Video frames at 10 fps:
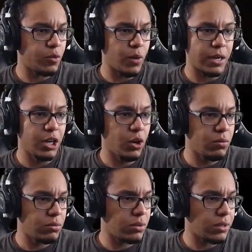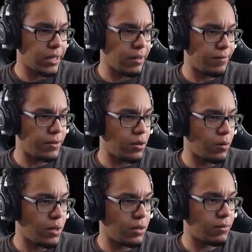Do I go? Yeah, you know
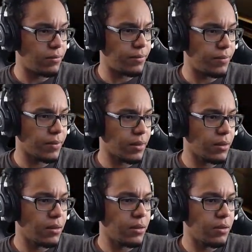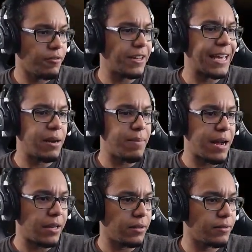what? Forget
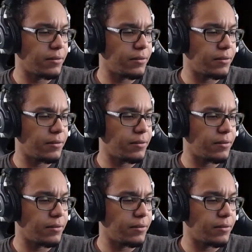about it.